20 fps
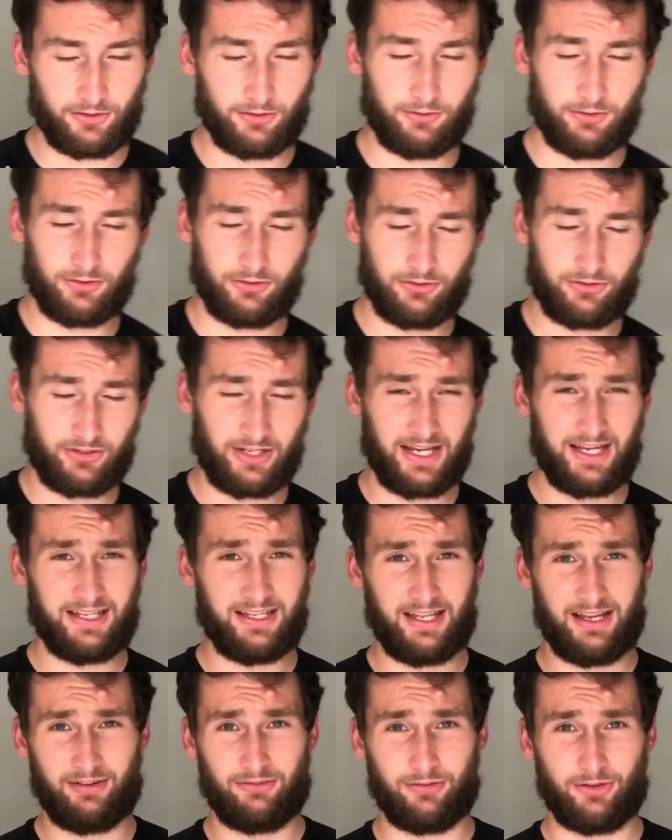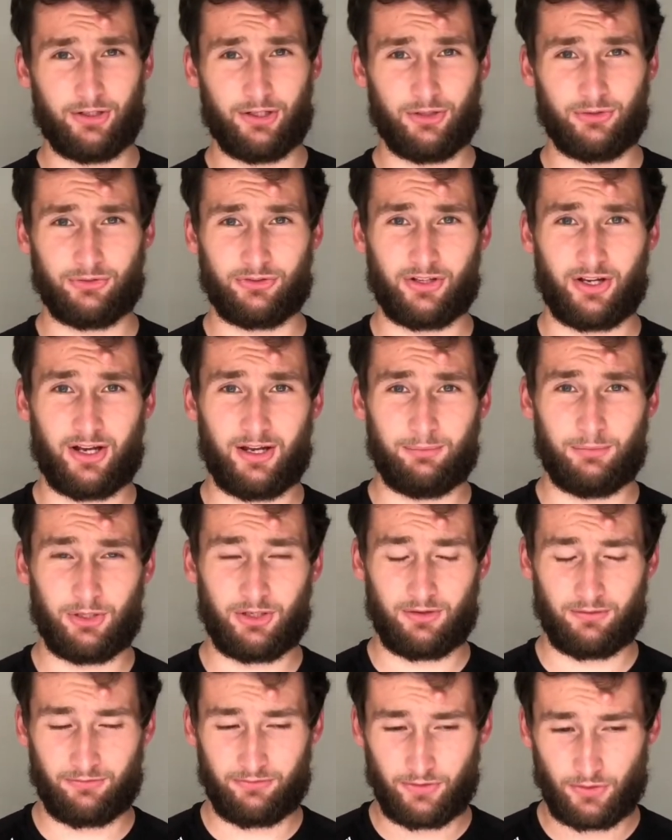Staying there for a long time,
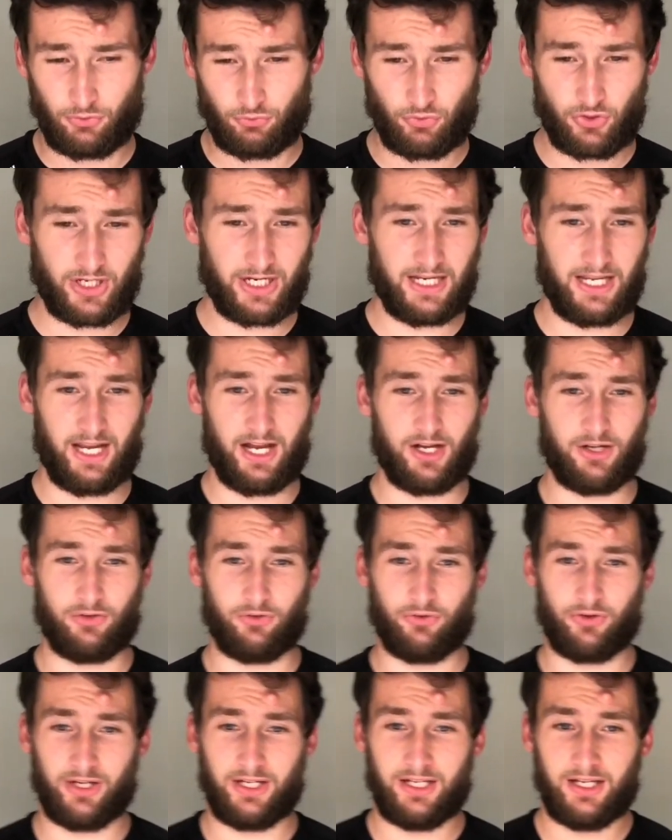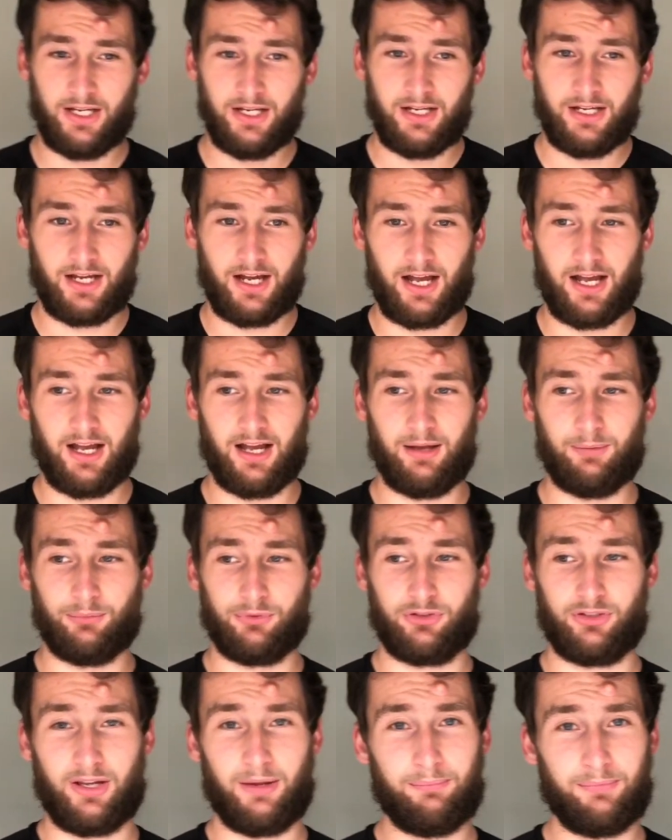you can feel really hungry.
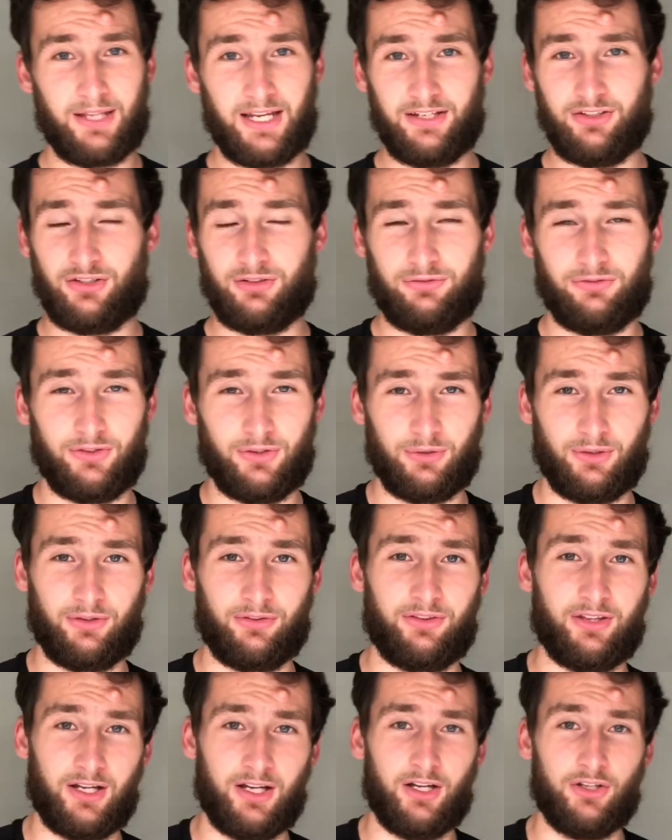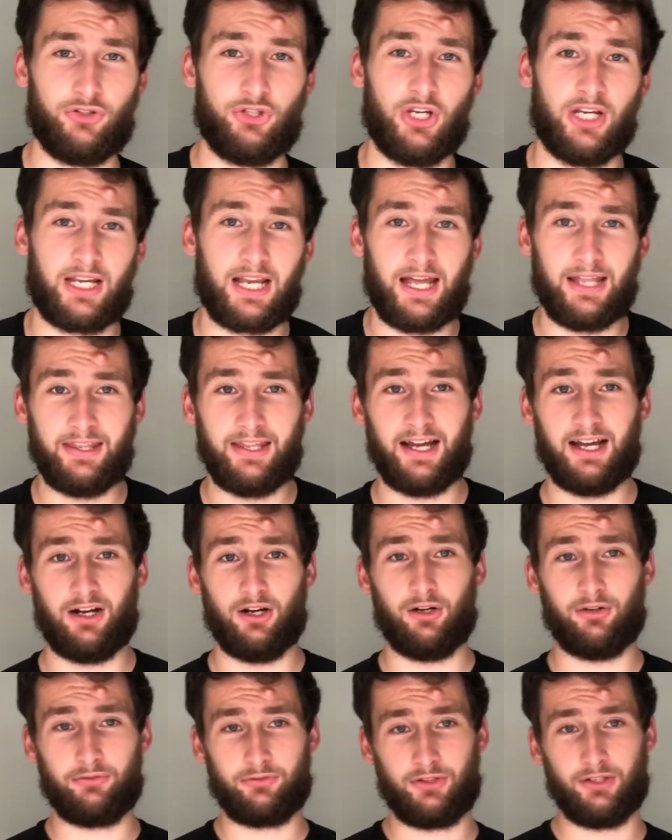Some days you feel lethargic, and that
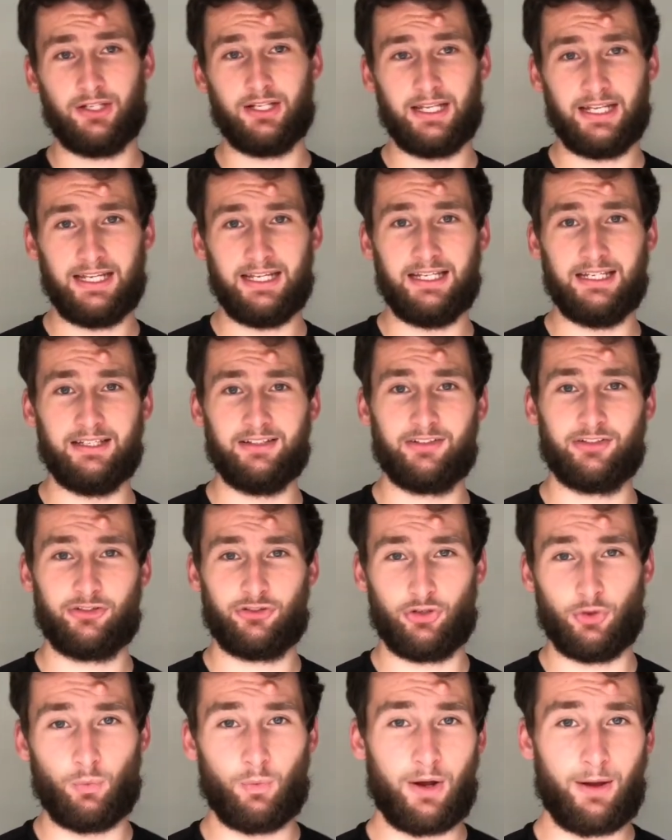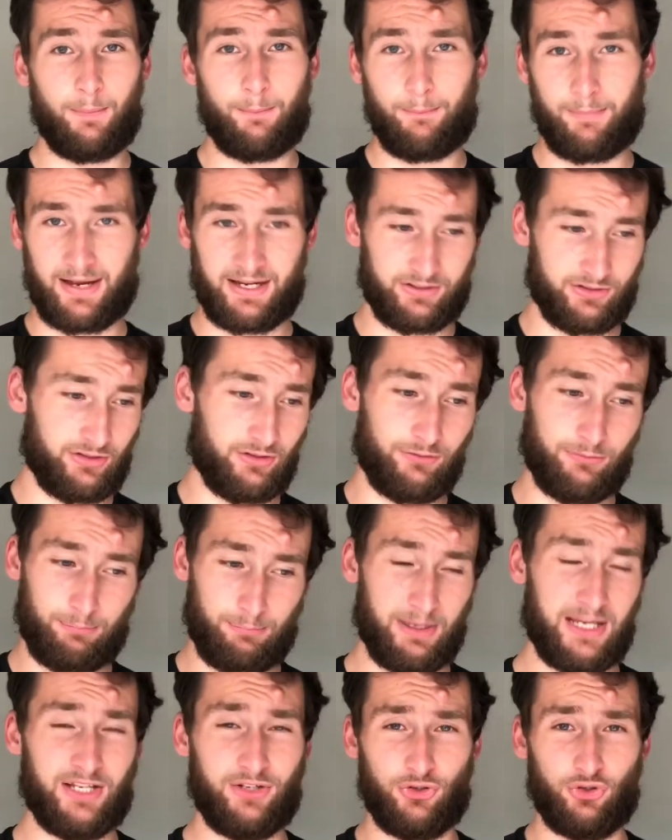often leads to one
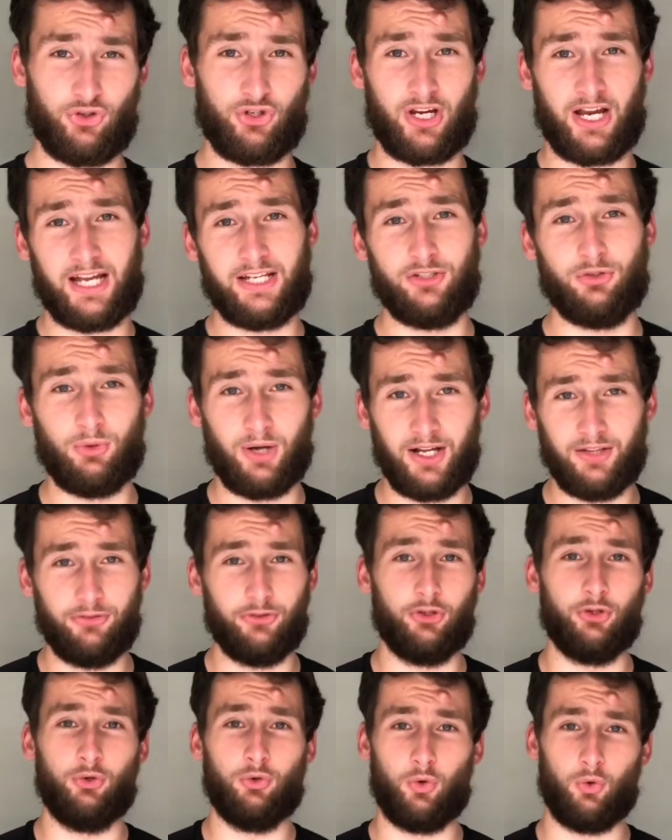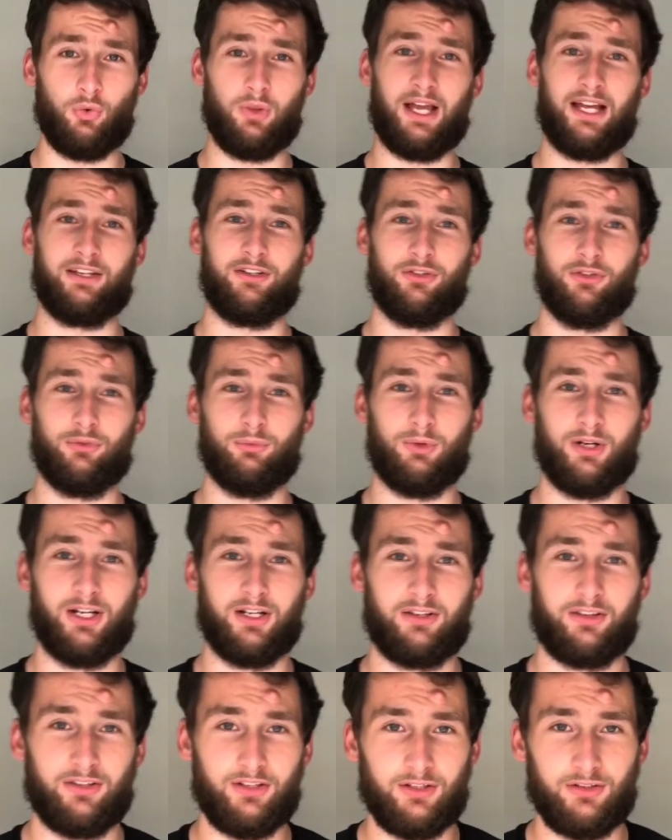massive binge, and you undo all that good
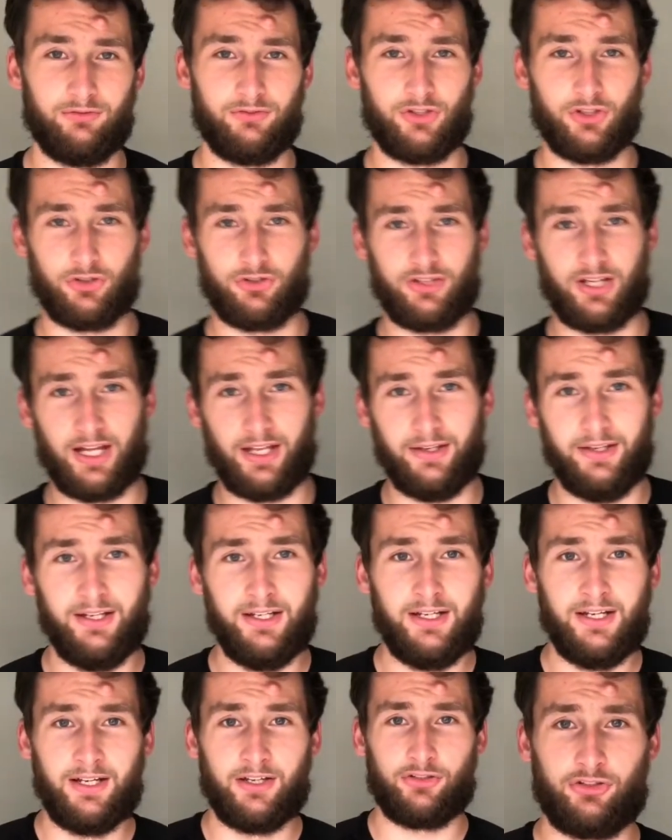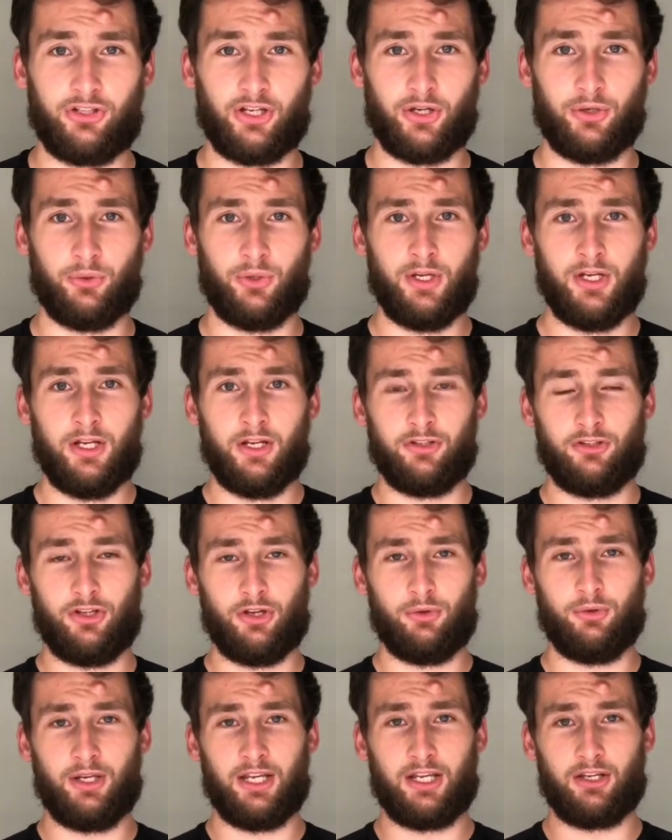work that you've just done. So
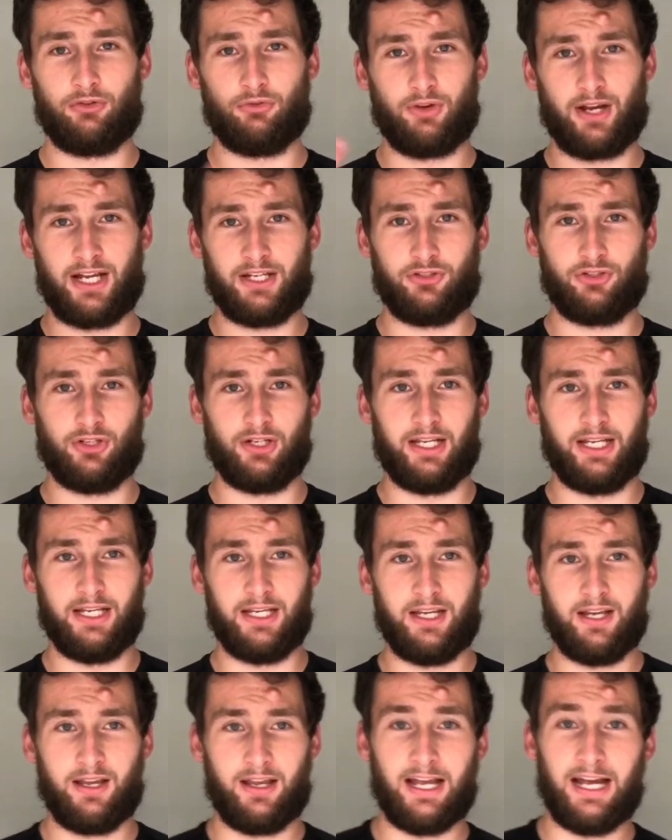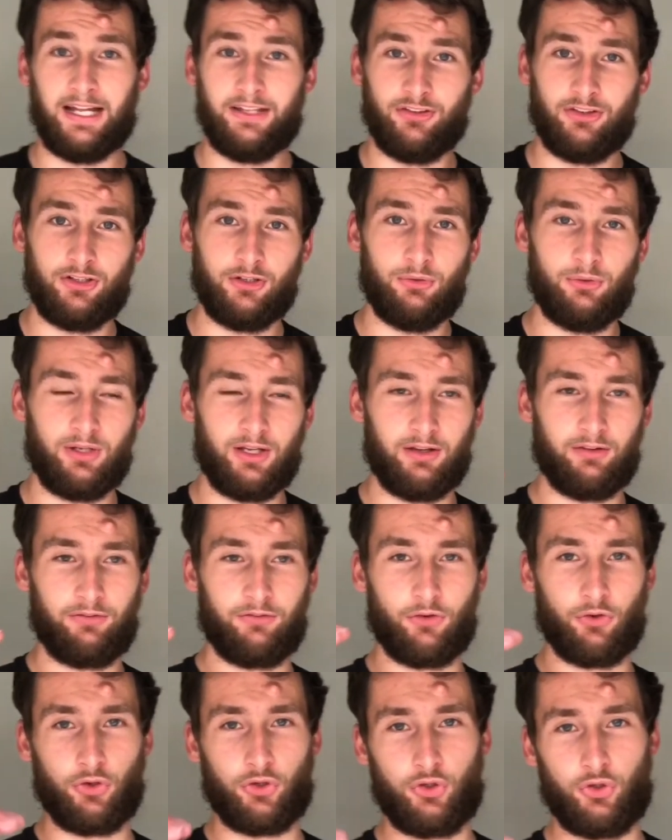doing it gradually and doing it
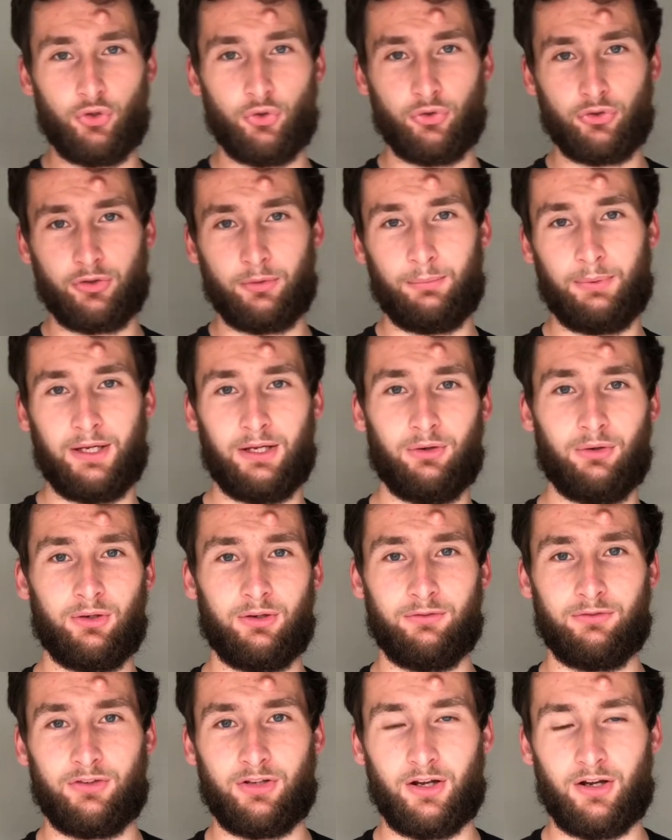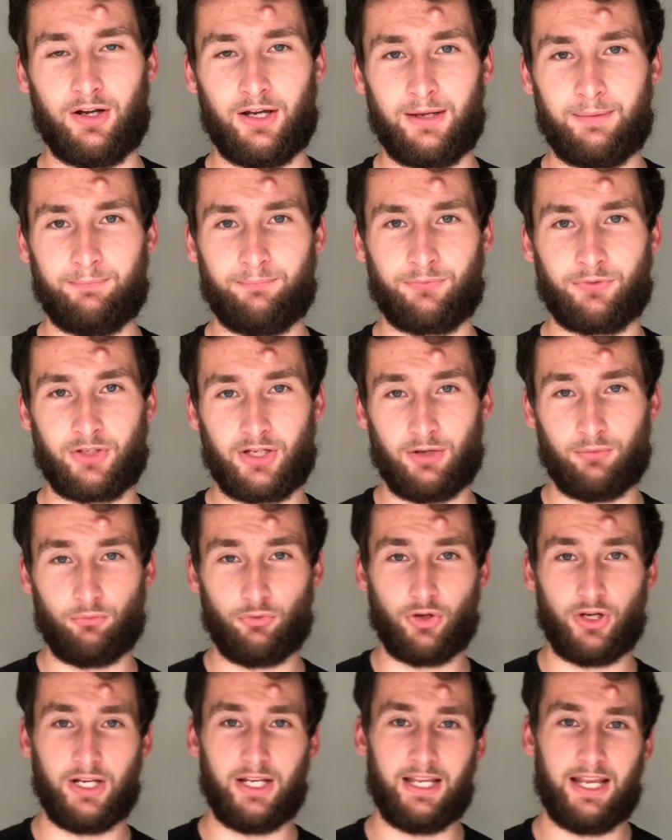for a shorter period of time
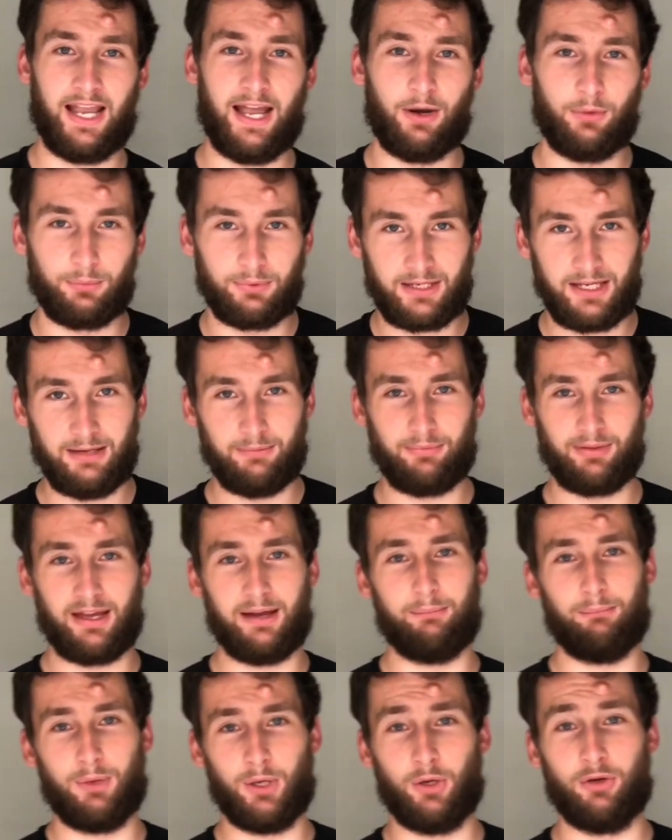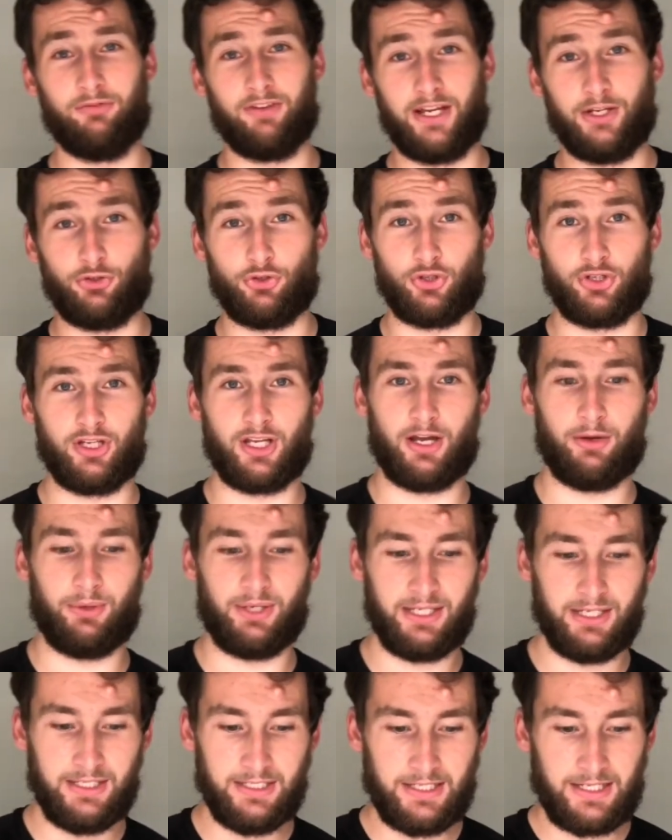can really help keep that motivation
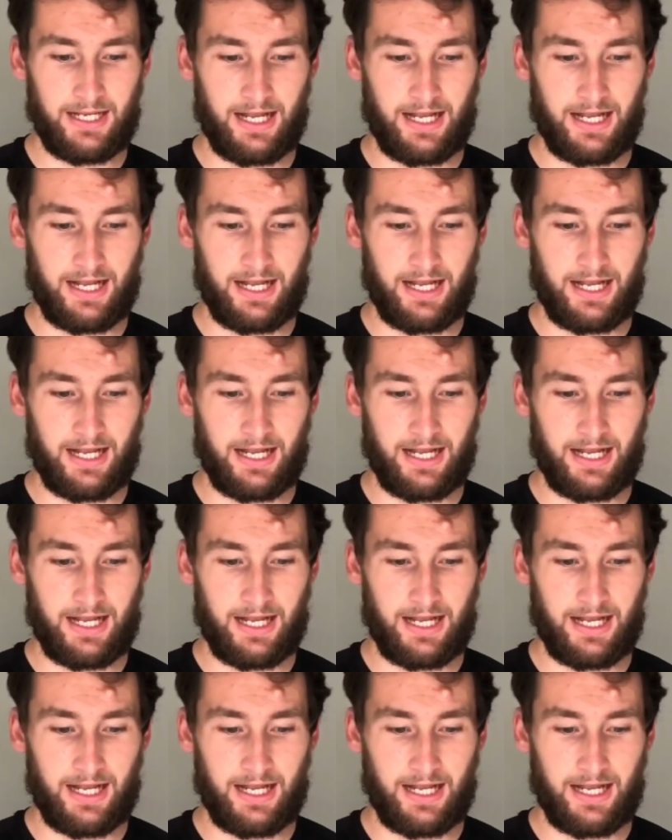going.